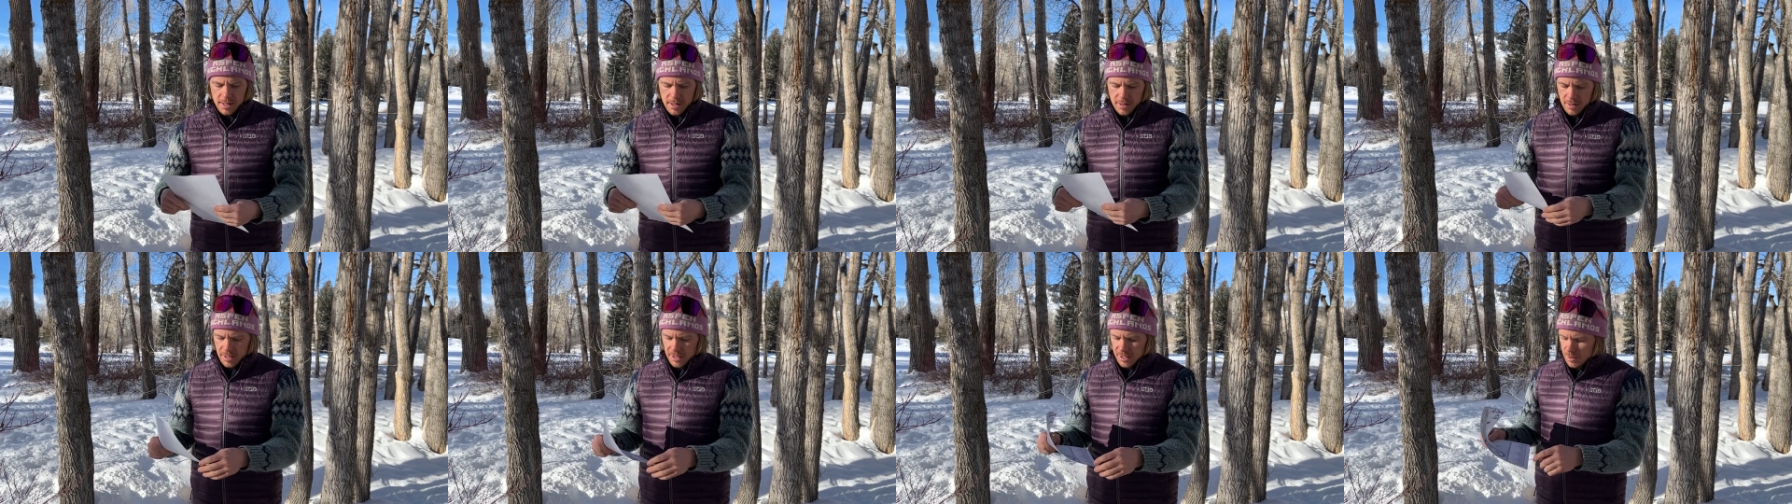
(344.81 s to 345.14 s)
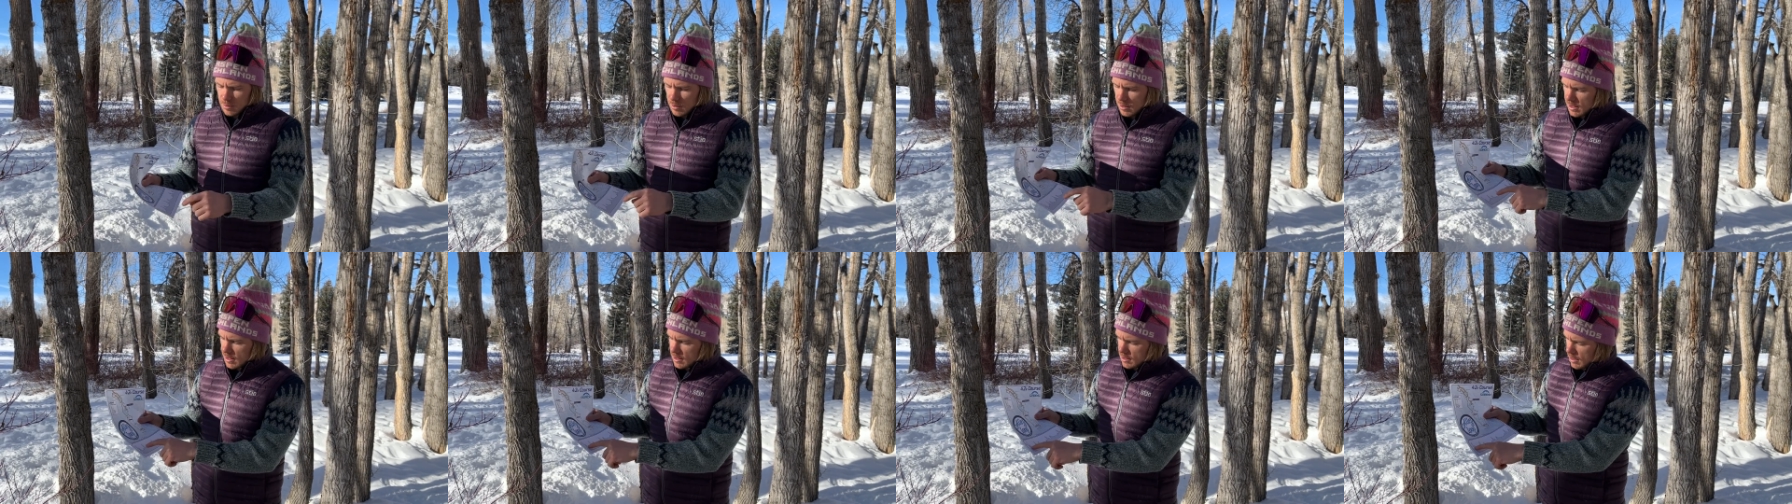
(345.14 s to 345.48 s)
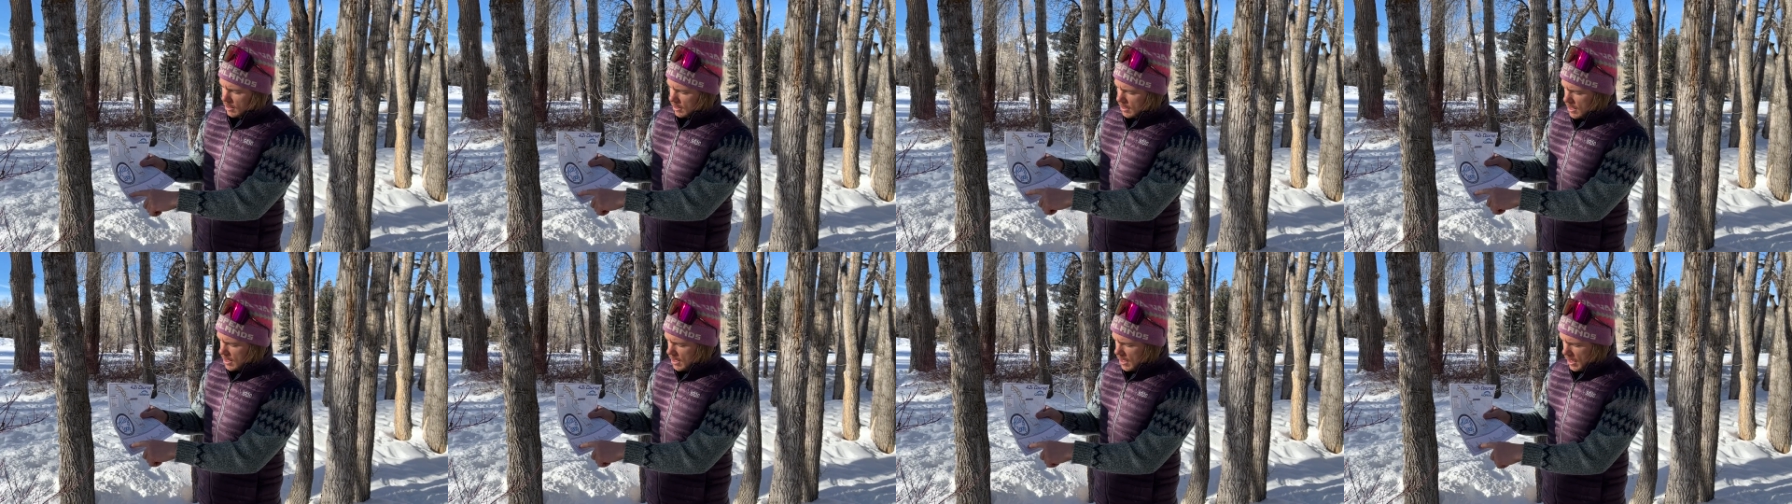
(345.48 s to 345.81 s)
This one is
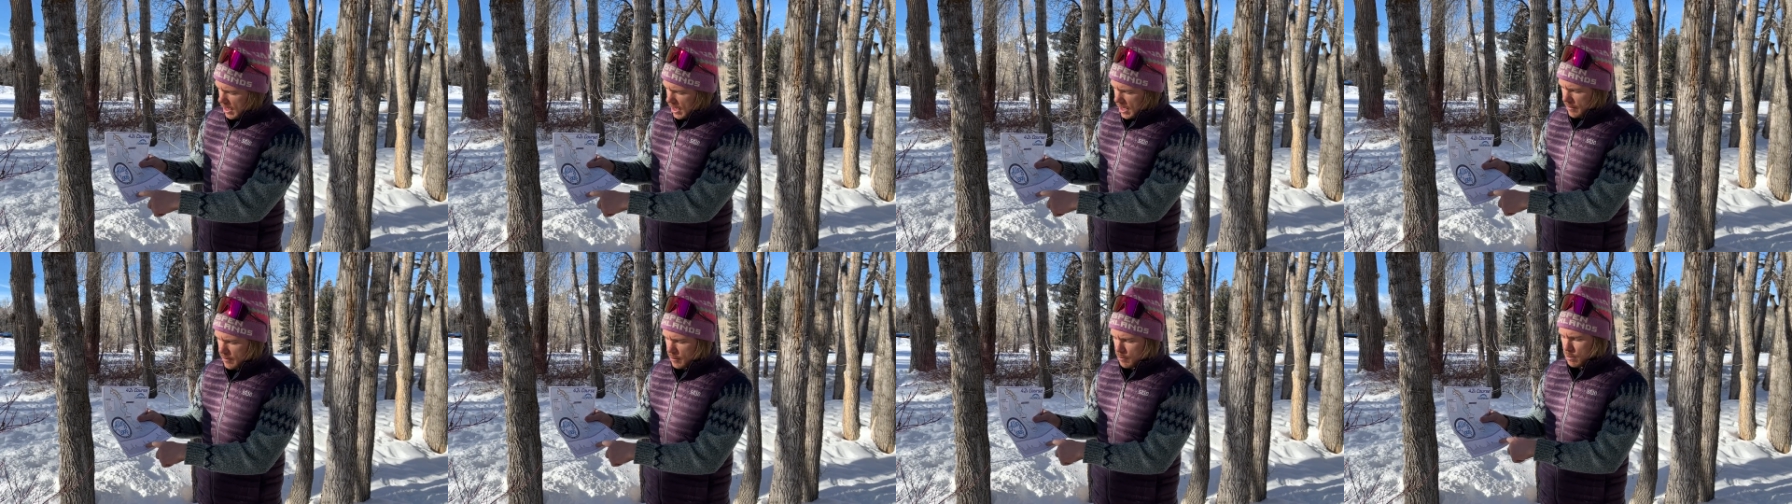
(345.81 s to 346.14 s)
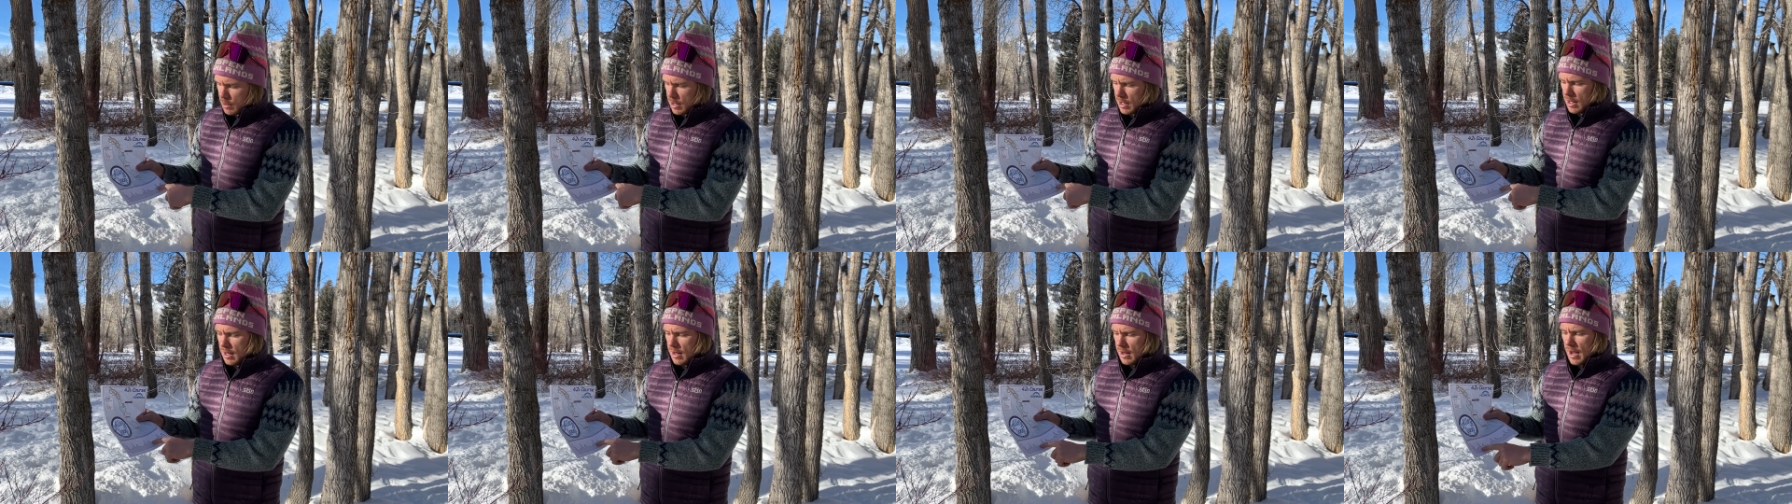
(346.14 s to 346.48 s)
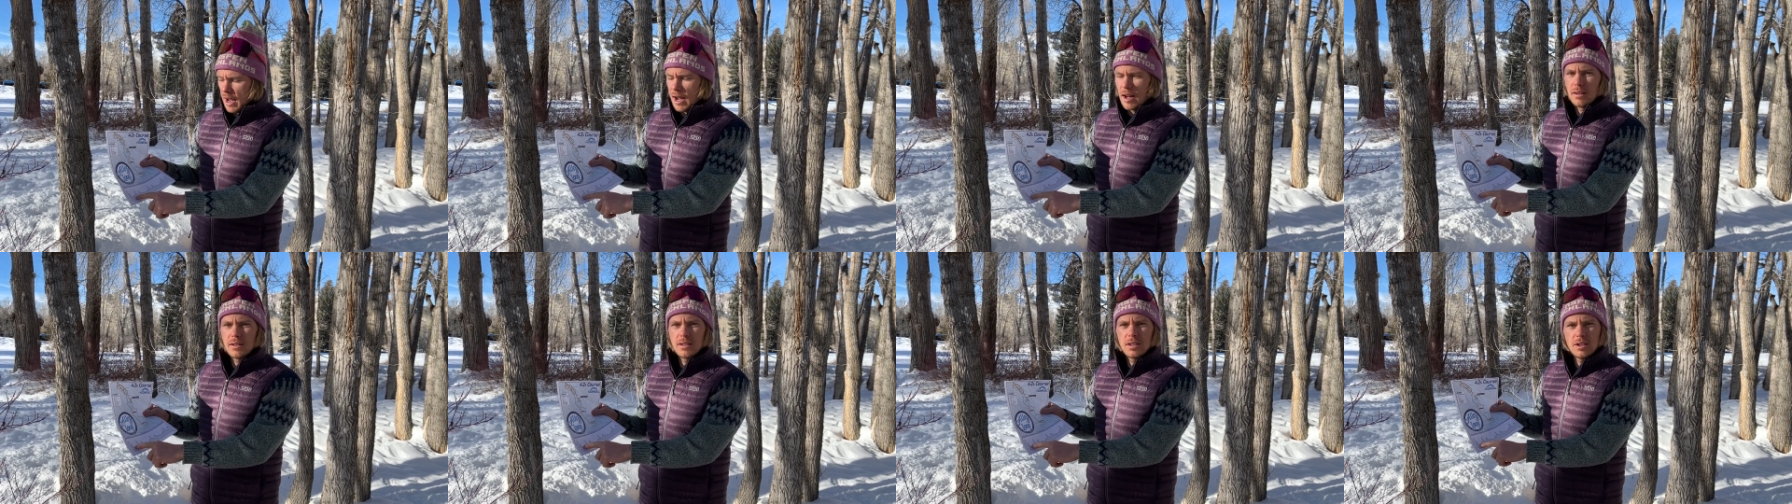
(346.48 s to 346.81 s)
lucky. I have a big
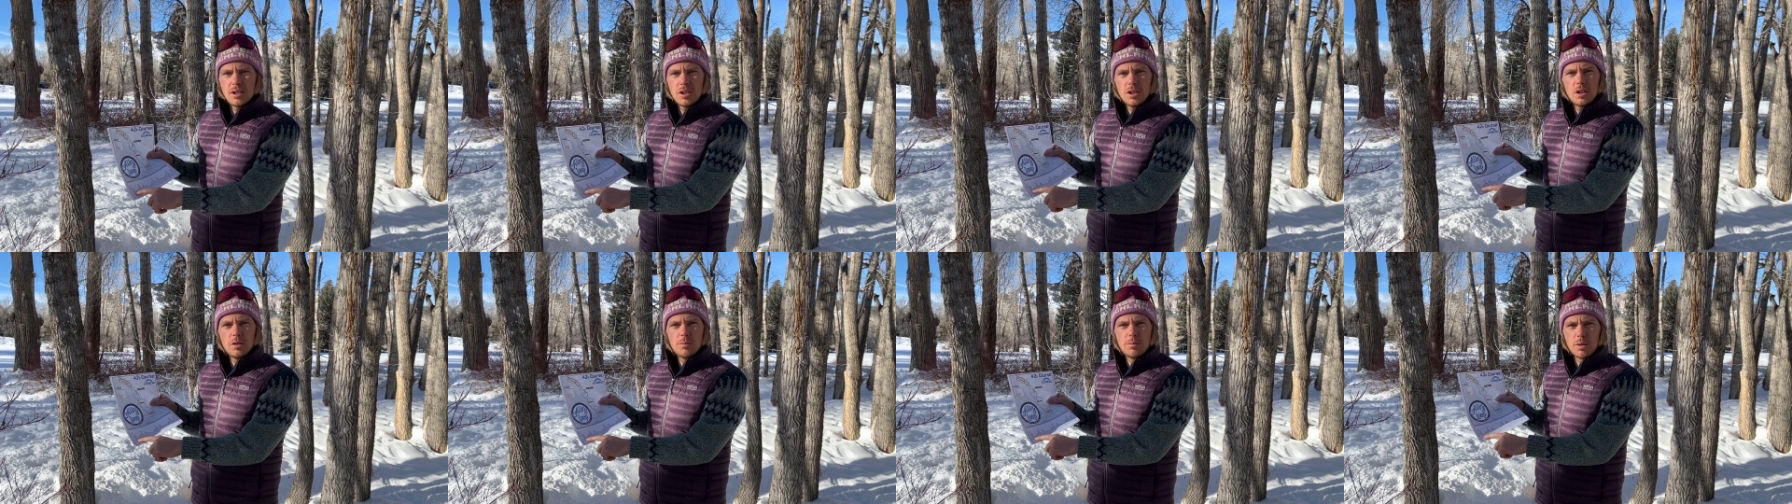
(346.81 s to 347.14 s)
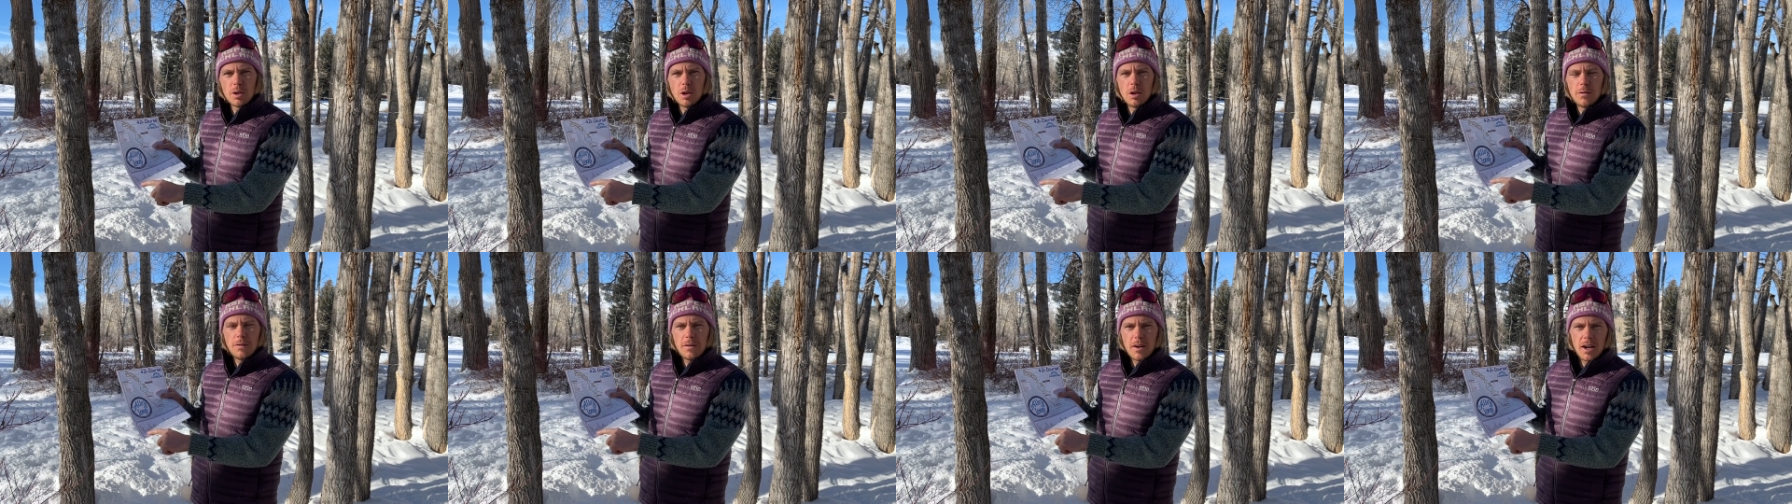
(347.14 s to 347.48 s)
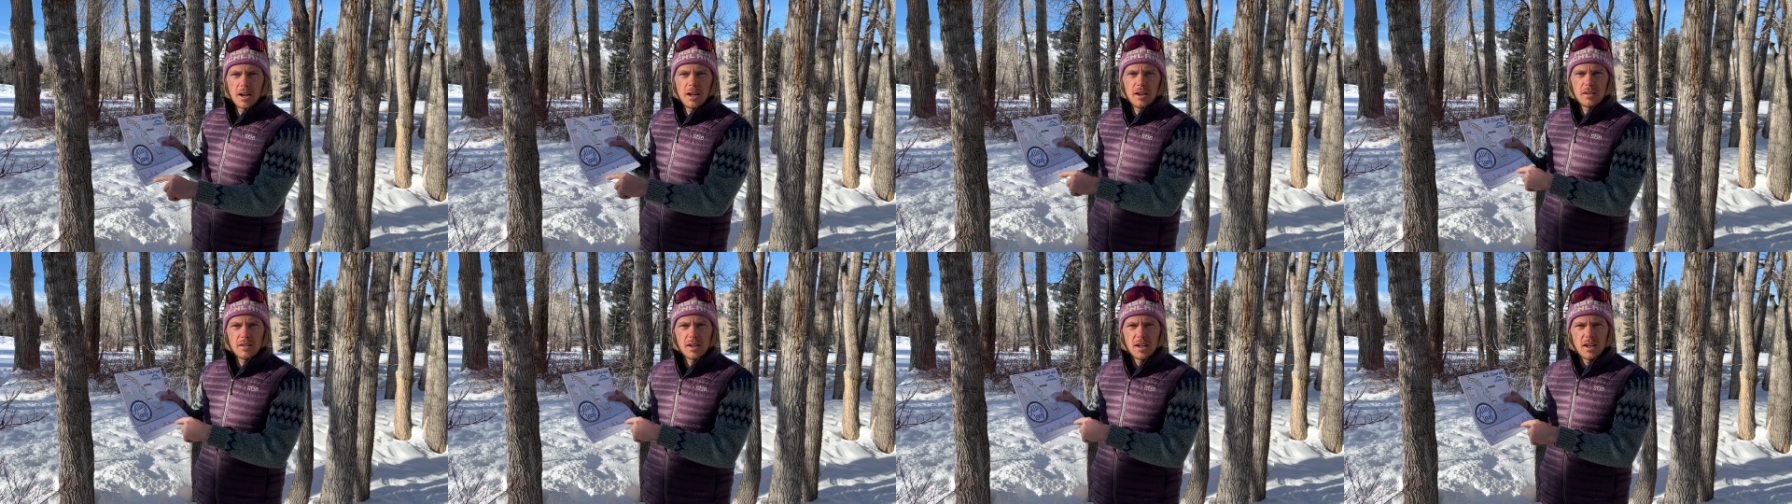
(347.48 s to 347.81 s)
altitude
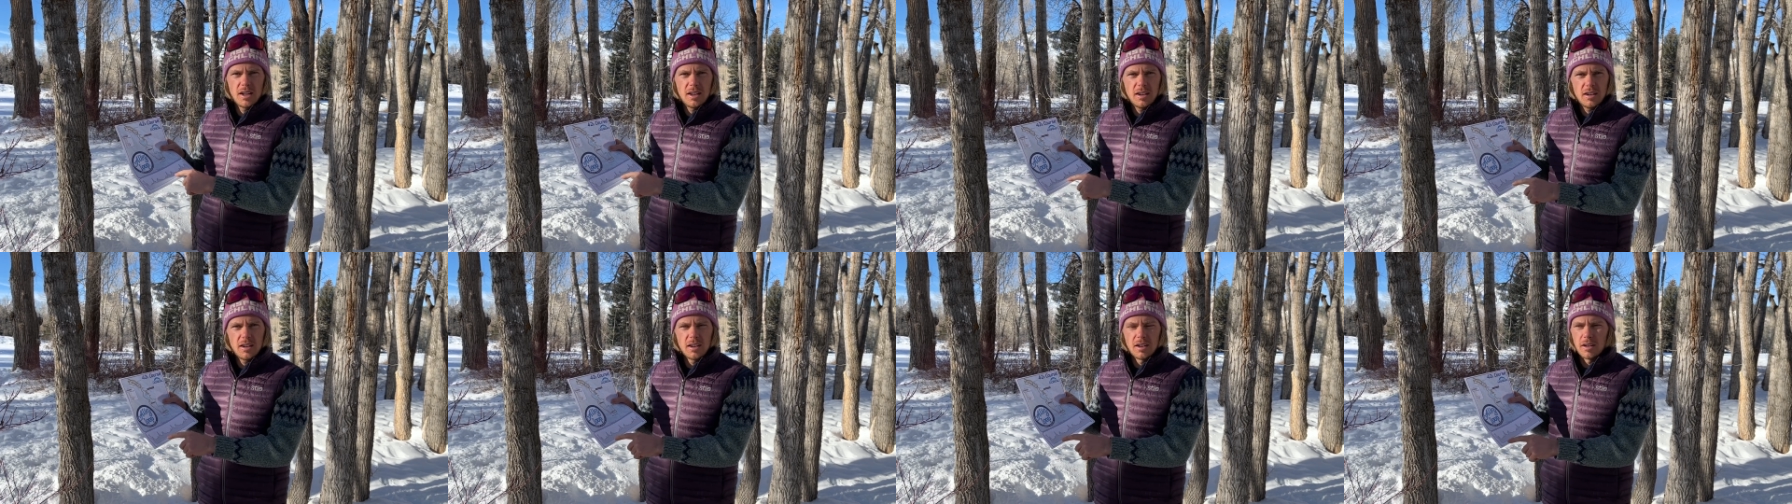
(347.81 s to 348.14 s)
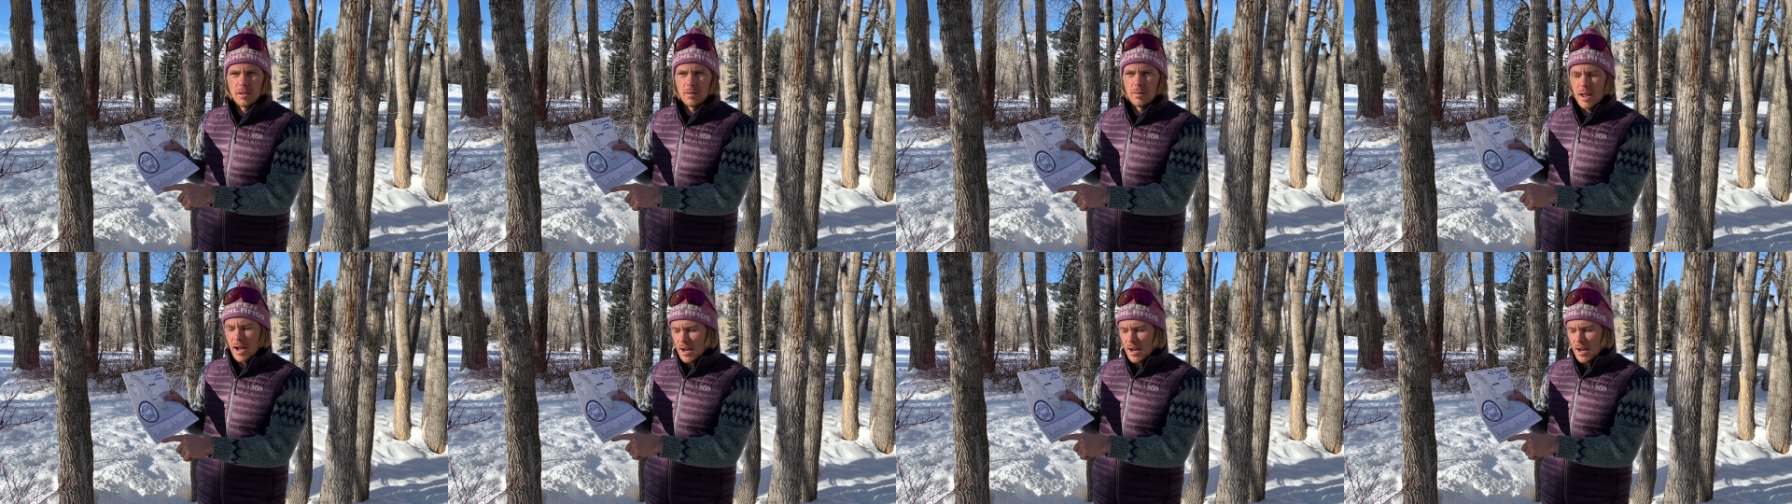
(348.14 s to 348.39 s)
profile or